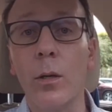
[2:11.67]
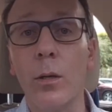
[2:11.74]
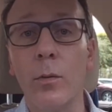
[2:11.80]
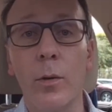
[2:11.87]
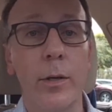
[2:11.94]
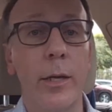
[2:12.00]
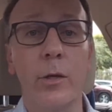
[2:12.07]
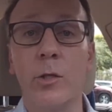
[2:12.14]

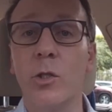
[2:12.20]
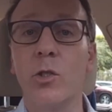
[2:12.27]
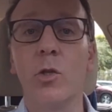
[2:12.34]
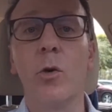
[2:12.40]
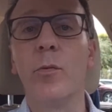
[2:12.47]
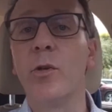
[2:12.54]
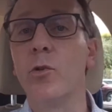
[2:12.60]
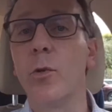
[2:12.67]
Right, that's
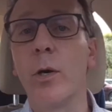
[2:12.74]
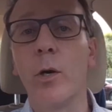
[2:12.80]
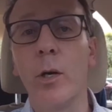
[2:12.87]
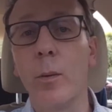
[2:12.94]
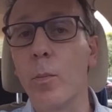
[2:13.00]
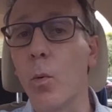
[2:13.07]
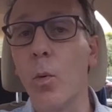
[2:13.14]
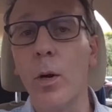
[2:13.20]
service trigger
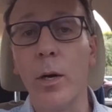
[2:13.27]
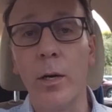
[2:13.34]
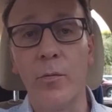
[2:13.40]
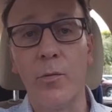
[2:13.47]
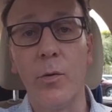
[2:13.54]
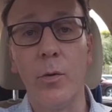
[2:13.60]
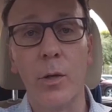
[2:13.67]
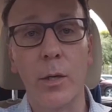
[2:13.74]
number one.
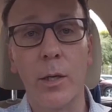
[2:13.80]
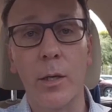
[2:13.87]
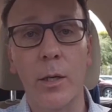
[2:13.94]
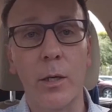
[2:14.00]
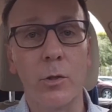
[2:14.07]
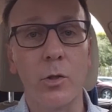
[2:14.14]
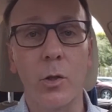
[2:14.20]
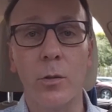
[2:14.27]
If you look at
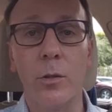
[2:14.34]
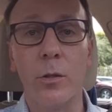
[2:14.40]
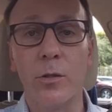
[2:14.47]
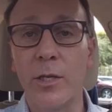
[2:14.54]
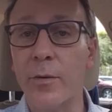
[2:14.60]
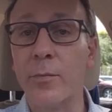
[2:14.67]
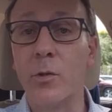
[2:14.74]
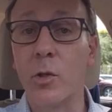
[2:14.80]
uh, the
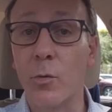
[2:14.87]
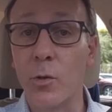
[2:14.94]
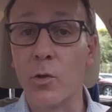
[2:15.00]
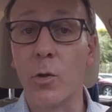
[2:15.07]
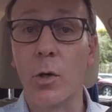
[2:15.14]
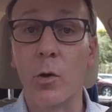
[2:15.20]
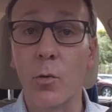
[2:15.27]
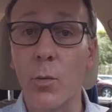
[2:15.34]
seven service
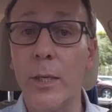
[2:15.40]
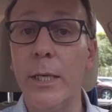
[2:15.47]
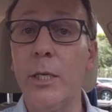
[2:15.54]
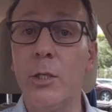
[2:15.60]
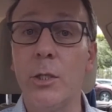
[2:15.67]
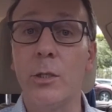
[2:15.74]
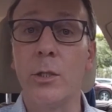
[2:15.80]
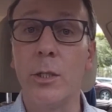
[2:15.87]
triggers we
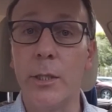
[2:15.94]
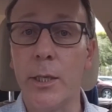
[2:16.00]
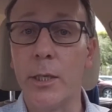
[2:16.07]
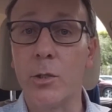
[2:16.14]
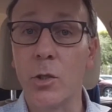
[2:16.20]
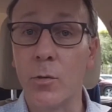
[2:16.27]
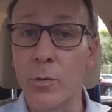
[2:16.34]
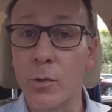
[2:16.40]
teach at CTS
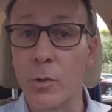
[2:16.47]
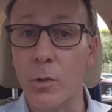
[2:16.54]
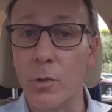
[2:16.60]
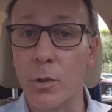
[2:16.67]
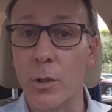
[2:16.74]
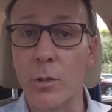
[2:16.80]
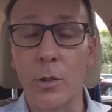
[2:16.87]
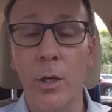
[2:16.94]
Service
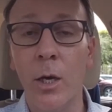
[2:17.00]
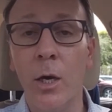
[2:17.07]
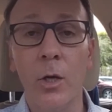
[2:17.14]
Solutions,